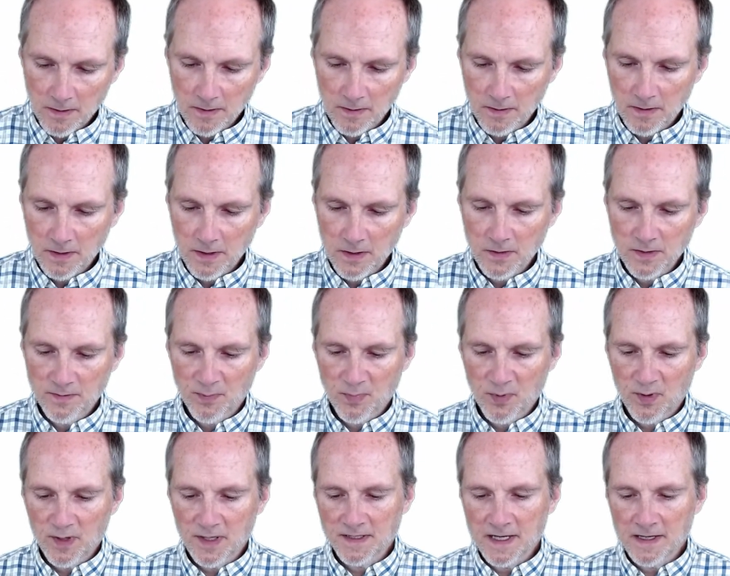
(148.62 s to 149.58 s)
use pretty
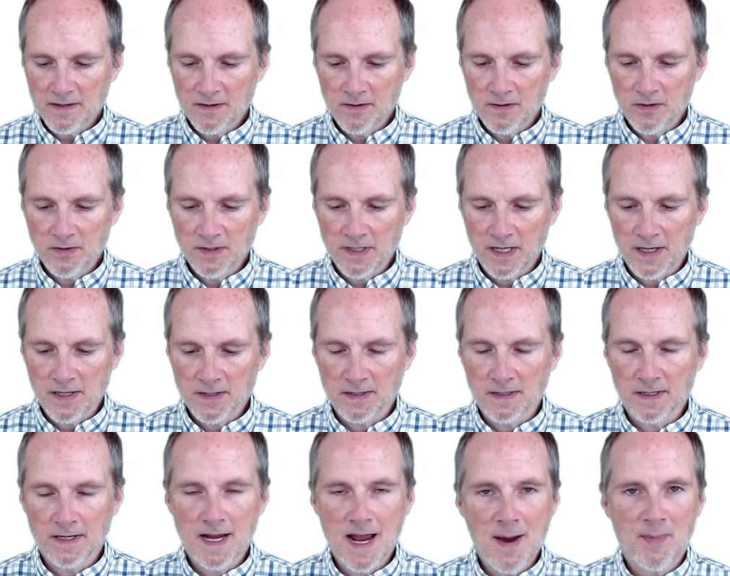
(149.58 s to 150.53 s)
standard notation,
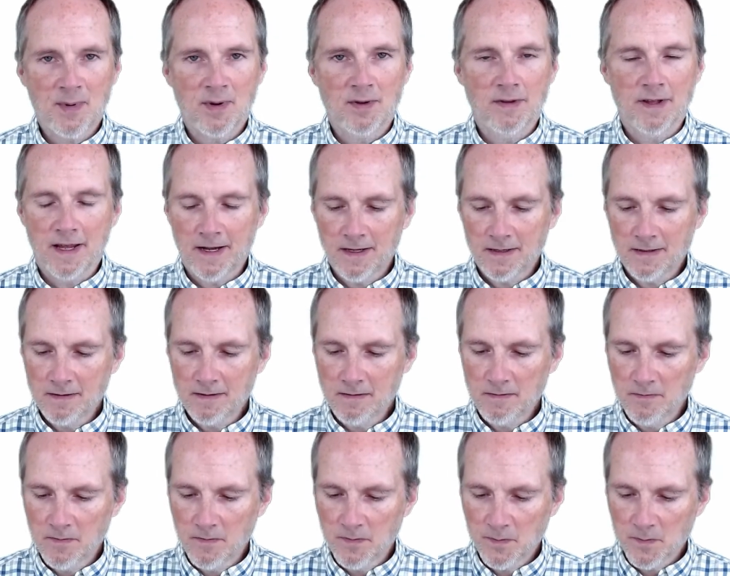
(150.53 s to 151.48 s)
capital N,
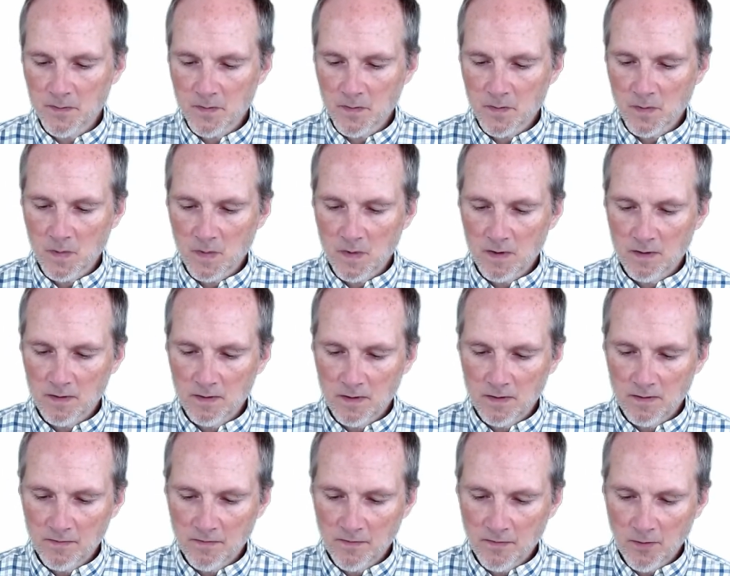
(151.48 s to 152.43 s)

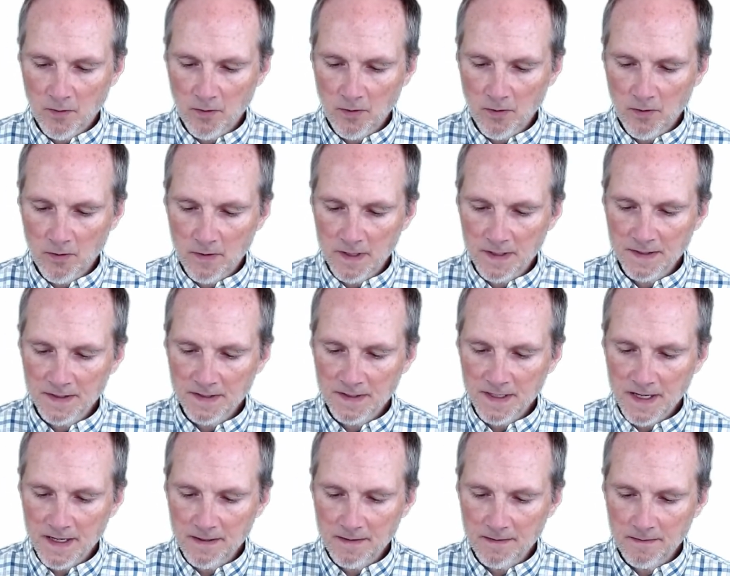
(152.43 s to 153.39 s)
for a
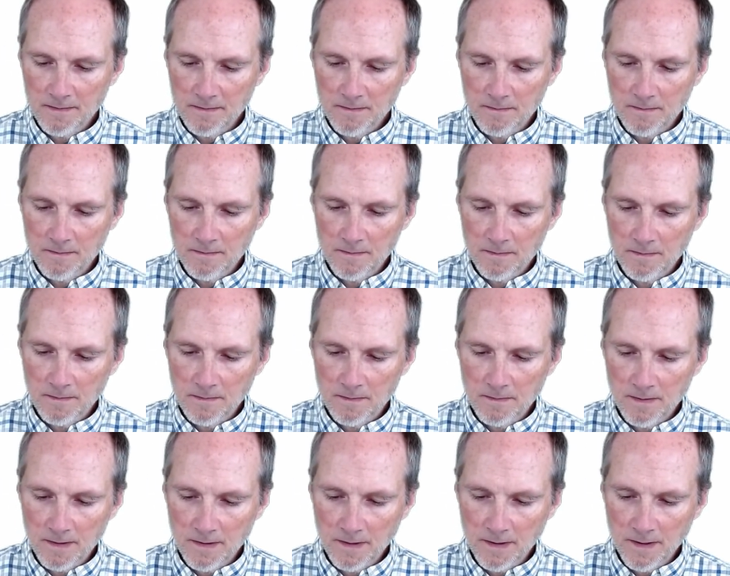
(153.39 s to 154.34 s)
set
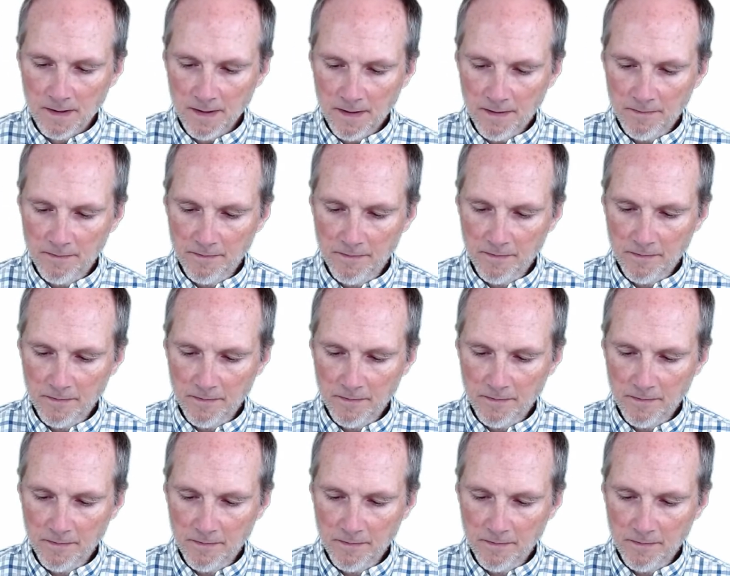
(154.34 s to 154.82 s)
of